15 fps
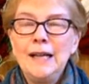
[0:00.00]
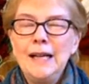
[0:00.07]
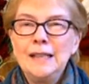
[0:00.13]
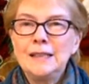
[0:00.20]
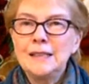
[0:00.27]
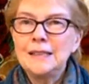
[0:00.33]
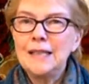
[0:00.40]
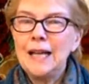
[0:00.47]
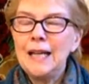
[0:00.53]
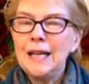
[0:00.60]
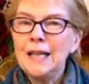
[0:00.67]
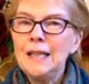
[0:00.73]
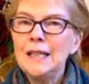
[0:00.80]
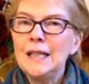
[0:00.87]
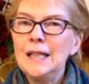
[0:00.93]
and to
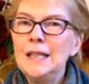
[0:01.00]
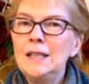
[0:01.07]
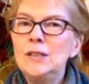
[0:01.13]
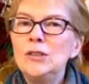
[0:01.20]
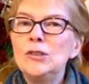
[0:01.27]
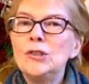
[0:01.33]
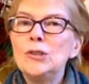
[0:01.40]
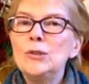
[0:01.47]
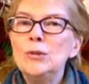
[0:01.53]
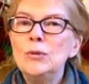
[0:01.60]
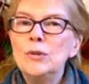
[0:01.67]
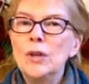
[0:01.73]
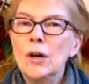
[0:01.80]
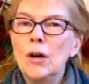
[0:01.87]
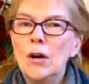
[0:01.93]
take it
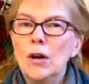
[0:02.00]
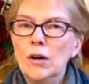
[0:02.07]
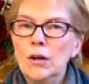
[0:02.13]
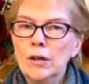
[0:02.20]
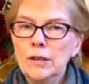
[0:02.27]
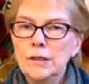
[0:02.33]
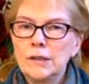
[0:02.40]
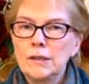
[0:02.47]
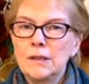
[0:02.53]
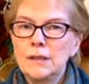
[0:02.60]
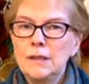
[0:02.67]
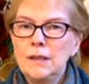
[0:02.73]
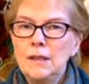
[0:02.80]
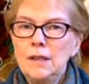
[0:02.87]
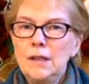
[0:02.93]
into the heart
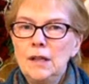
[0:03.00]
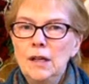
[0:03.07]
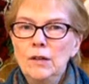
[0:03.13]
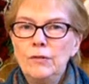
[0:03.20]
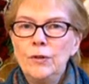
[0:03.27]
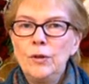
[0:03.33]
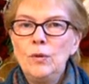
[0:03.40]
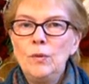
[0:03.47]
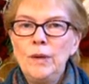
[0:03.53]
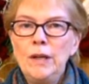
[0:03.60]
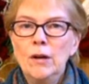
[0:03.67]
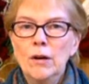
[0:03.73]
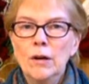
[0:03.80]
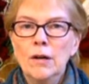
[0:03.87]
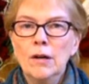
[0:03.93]
of who
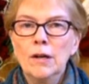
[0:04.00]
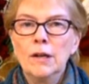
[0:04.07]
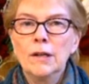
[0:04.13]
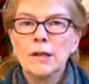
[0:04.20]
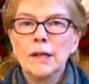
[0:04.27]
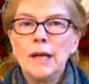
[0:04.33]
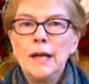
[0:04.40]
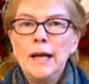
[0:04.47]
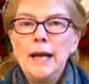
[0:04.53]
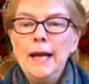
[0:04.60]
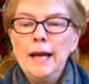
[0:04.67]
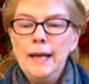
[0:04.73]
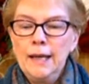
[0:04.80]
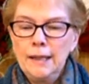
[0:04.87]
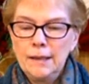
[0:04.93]
we are
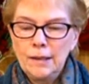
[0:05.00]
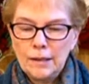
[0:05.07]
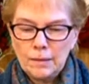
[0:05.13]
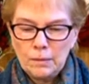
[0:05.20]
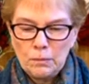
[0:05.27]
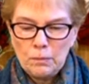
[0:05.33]
and